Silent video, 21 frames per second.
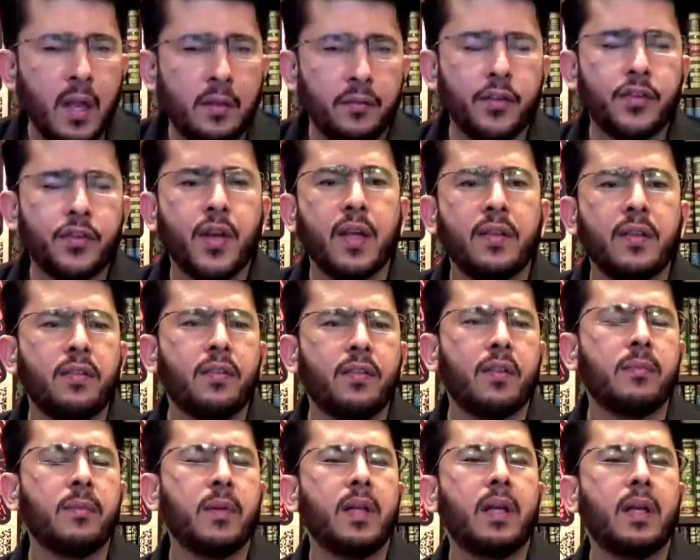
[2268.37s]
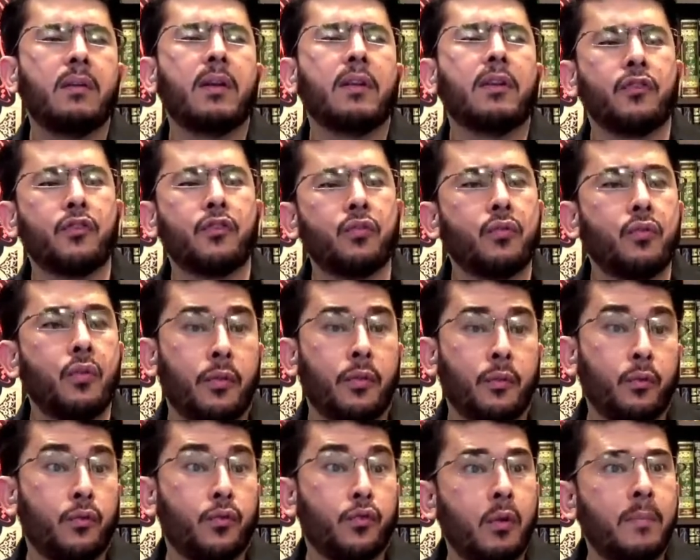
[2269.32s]
this hadith has been narrated
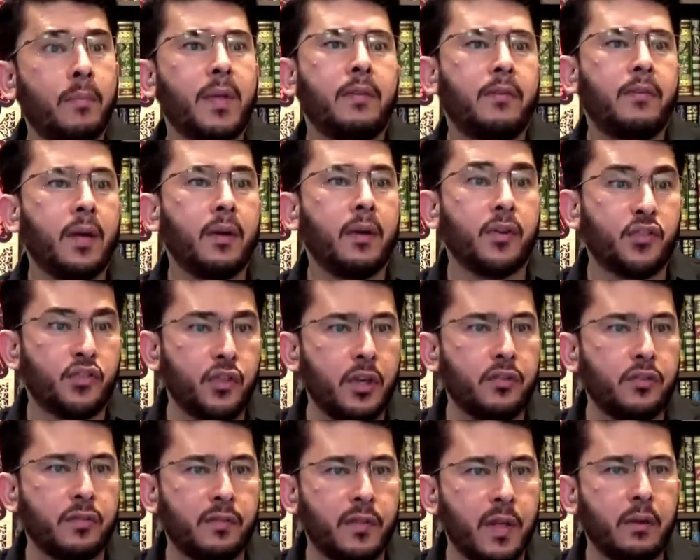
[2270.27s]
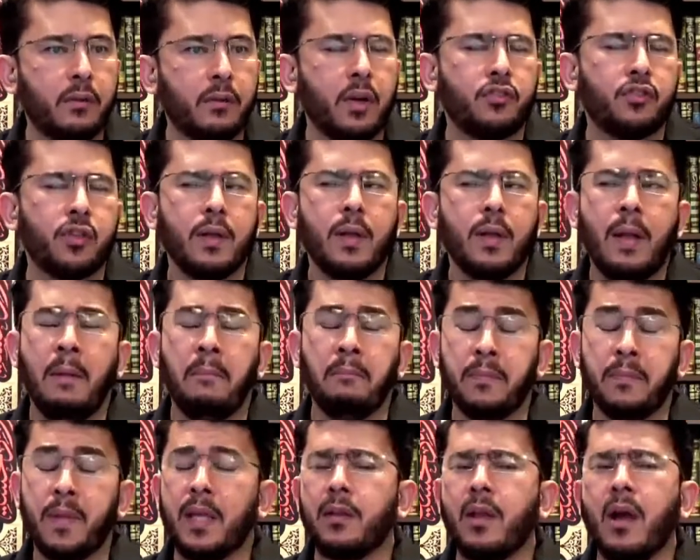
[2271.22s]
through so many various chains of narration
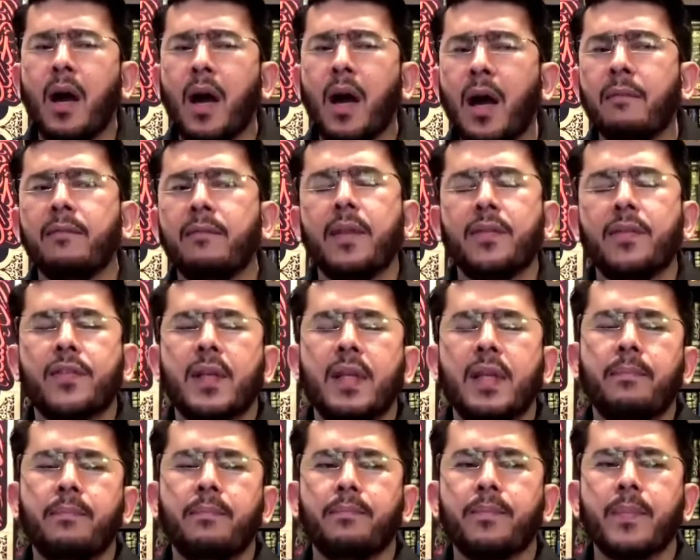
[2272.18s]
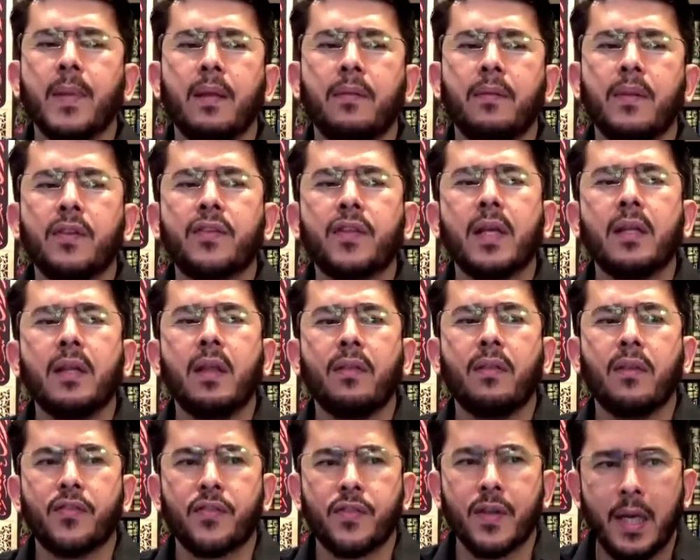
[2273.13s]
that obviously this hadith
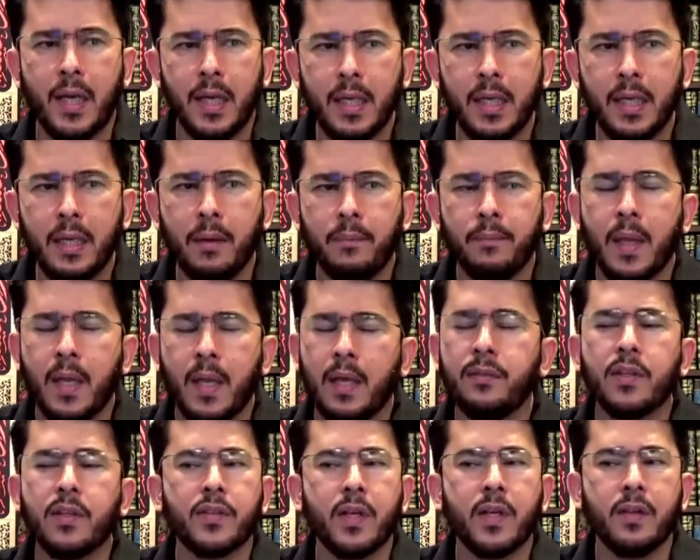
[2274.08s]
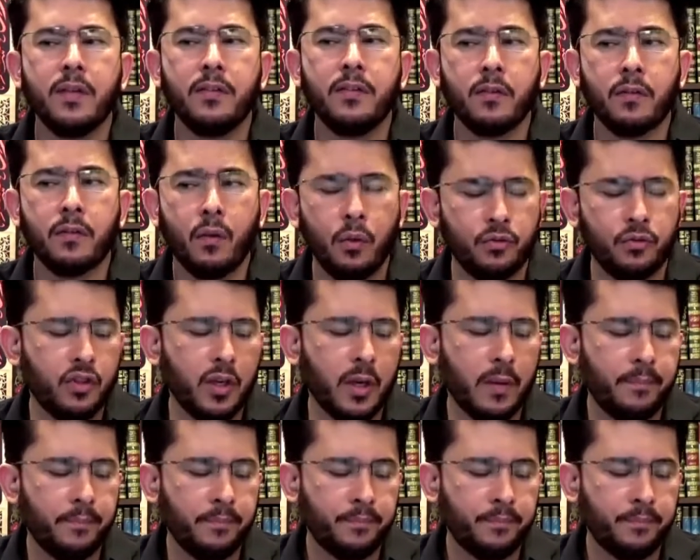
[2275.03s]
is sahih and this hadith is hujjah.